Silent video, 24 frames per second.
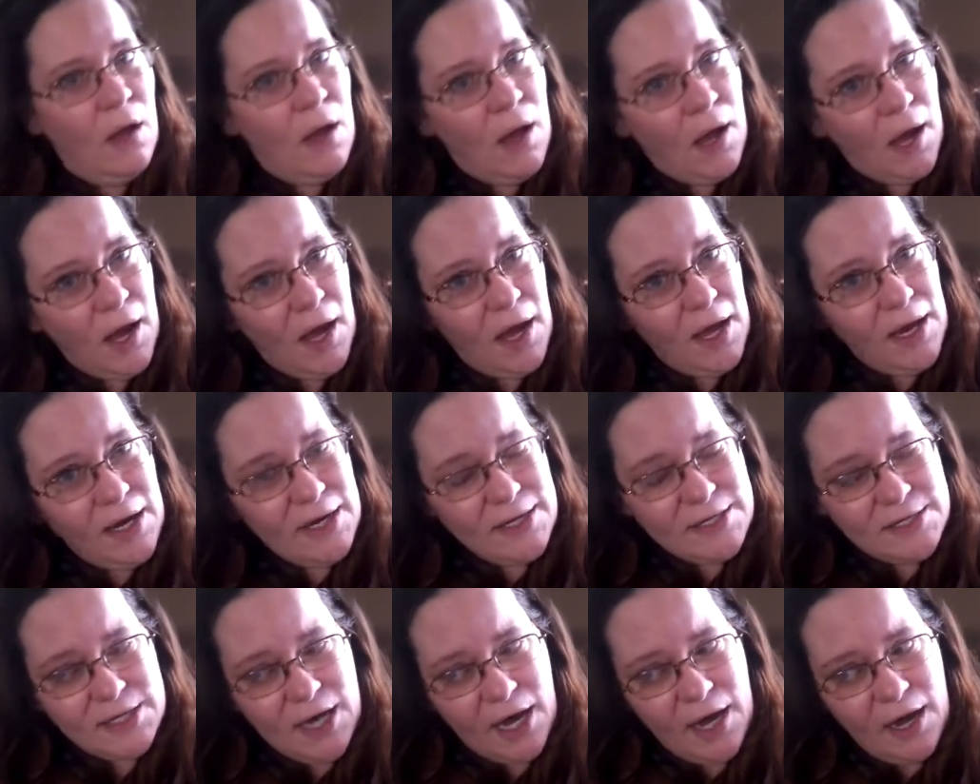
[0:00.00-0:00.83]
ahead
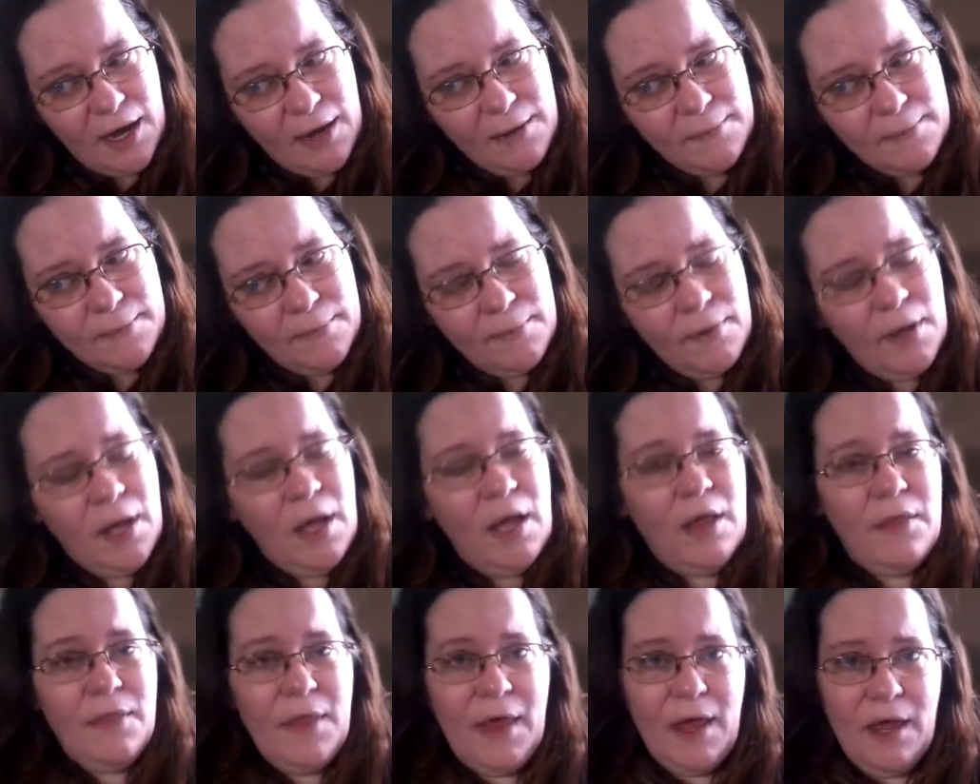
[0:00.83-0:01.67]
of time
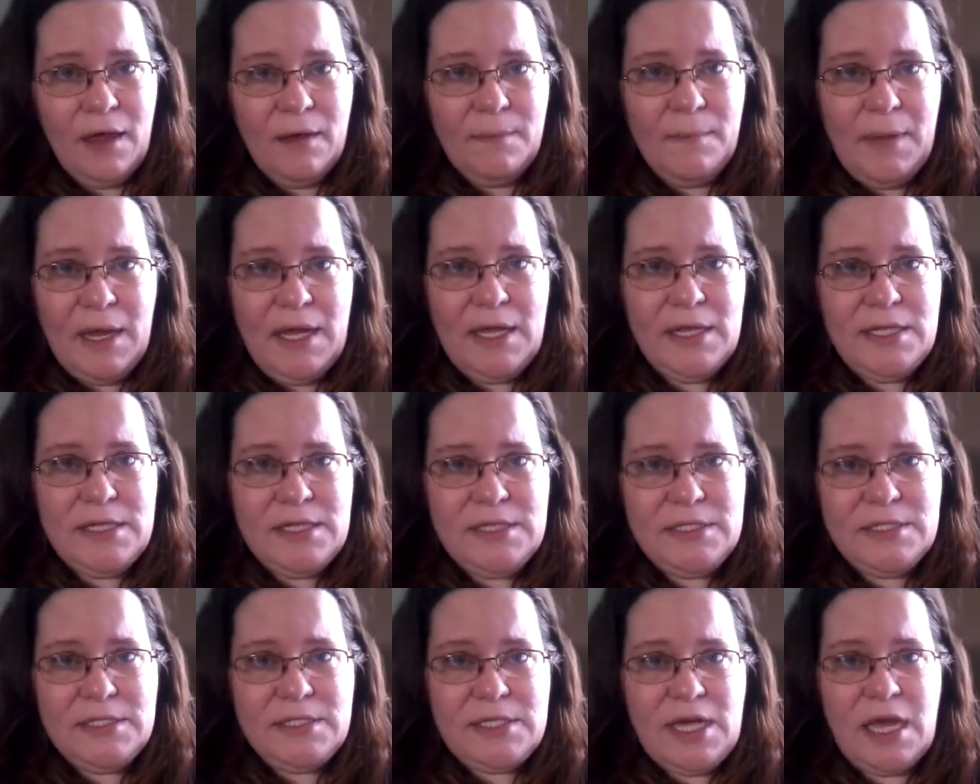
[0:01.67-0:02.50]
that it may
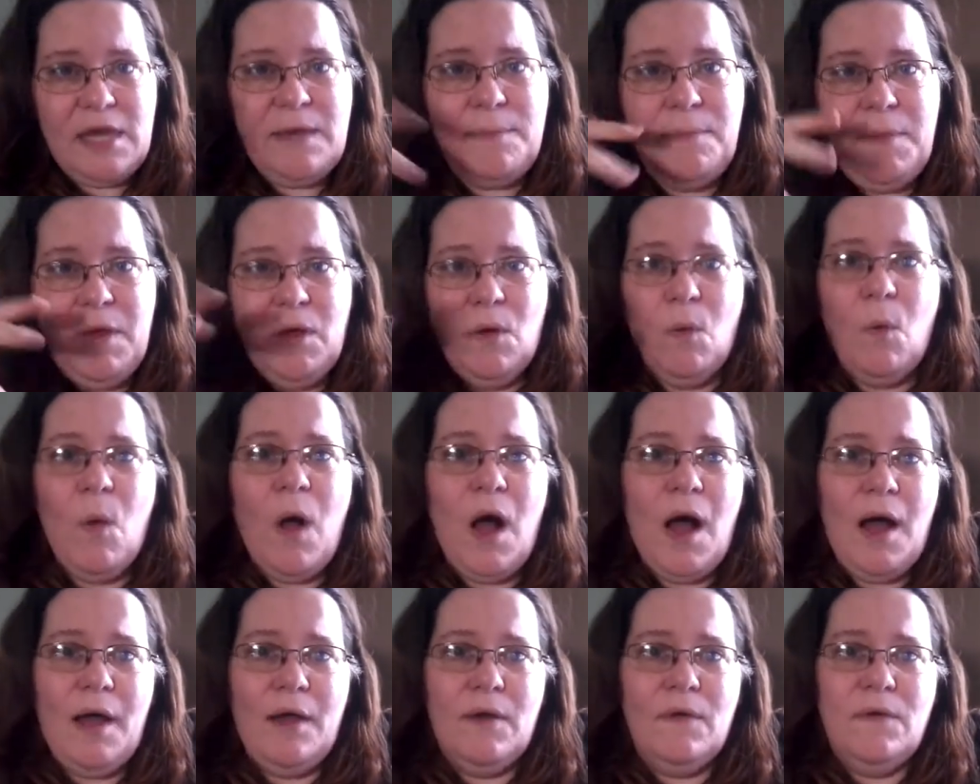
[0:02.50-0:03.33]
take me a
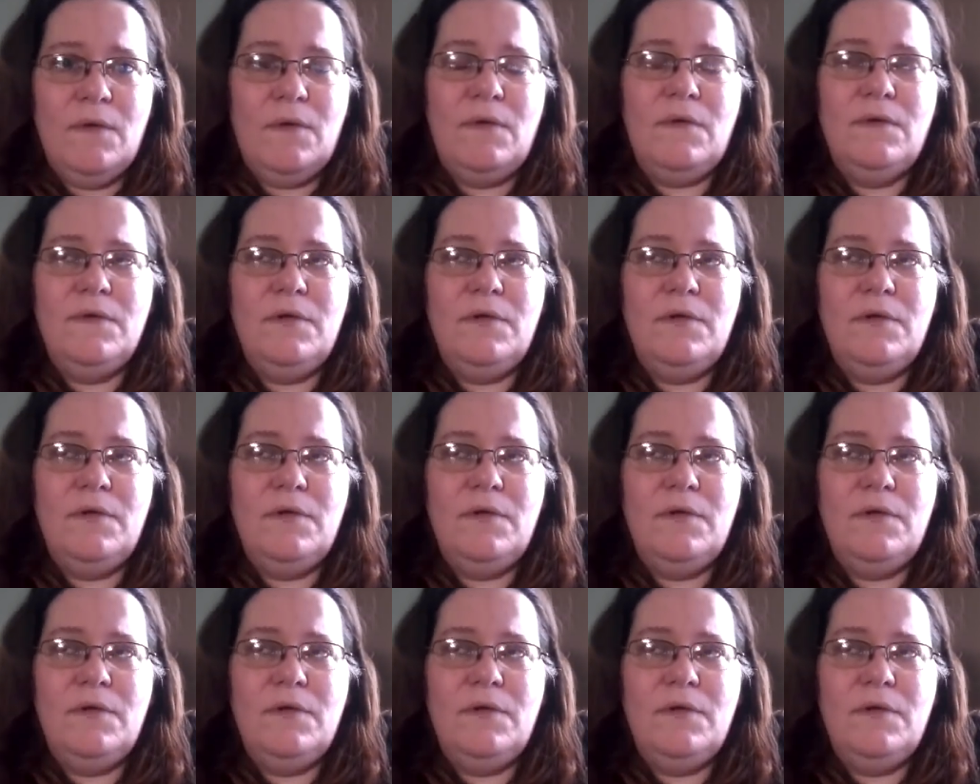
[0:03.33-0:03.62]
while.